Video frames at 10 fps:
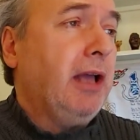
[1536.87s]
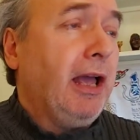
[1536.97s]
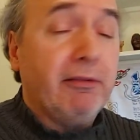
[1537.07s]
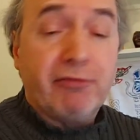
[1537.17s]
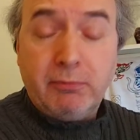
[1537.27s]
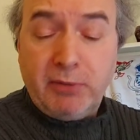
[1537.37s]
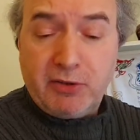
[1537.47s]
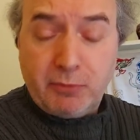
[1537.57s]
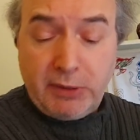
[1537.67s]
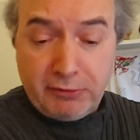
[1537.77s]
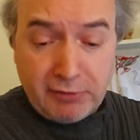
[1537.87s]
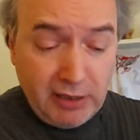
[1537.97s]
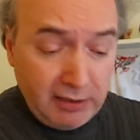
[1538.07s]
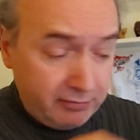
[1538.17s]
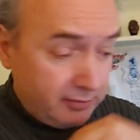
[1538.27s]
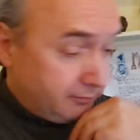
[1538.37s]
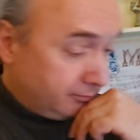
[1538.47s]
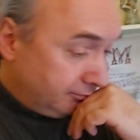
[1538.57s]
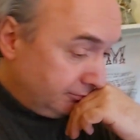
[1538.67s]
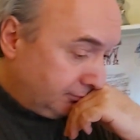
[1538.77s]
and from which we derive
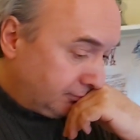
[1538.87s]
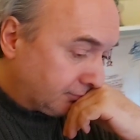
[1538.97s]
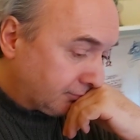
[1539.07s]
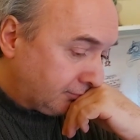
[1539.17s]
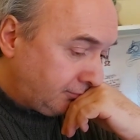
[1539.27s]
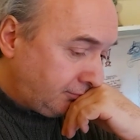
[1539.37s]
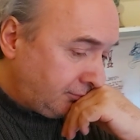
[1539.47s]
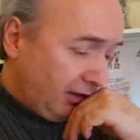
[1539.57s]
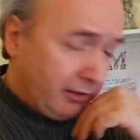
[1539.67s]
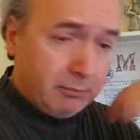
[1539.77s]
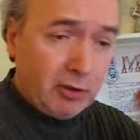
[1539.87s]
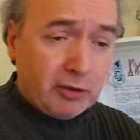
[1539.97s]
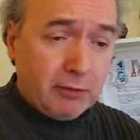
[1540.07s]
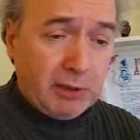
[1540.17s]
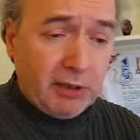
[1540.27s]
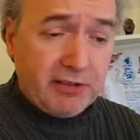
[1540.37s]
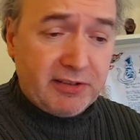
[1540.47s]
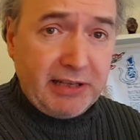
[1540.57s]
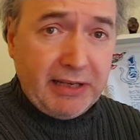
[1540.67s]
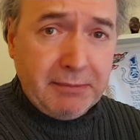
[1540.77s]
the modern word
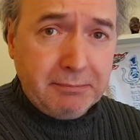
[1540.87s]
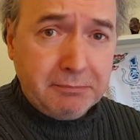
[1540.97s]
silly.